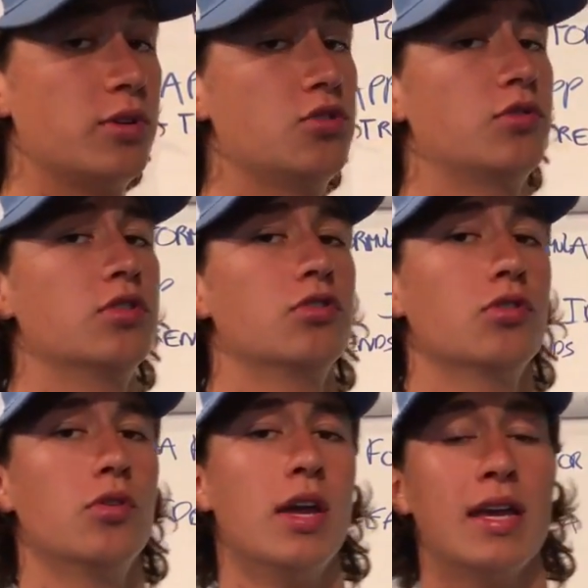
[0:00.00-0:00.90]
what you can
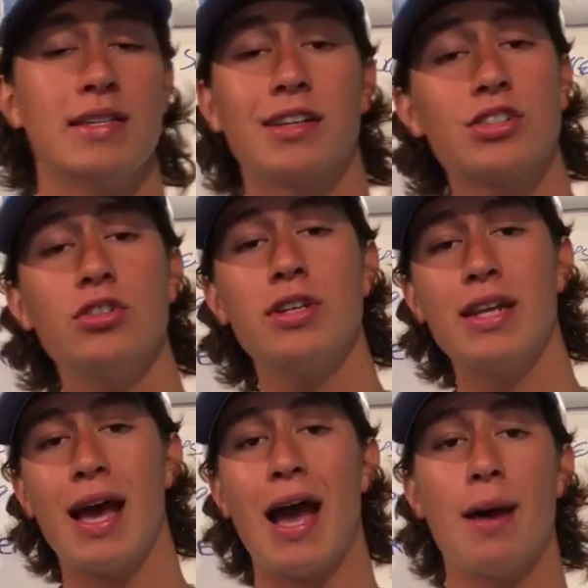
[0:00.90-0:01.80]
do is actually look
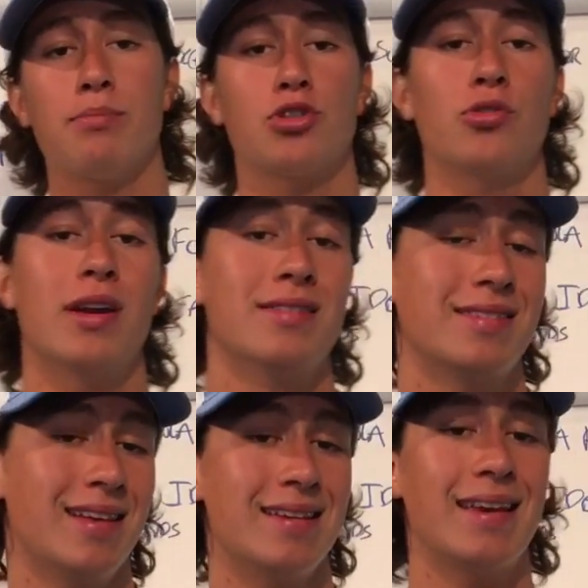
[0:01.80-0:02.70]
at app
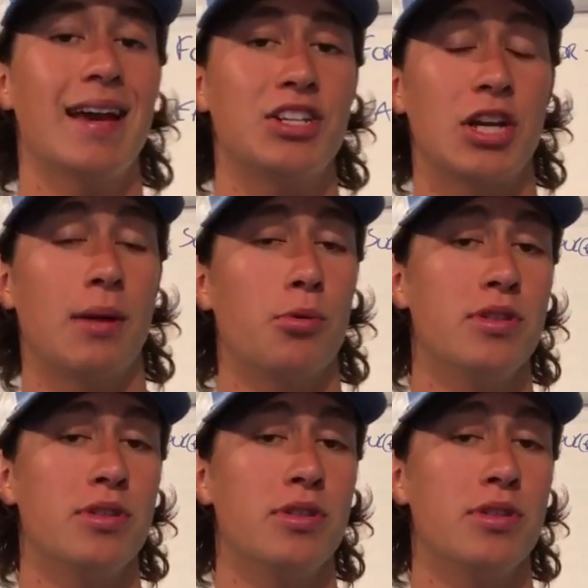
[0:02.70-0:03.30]
trends like Ketchup,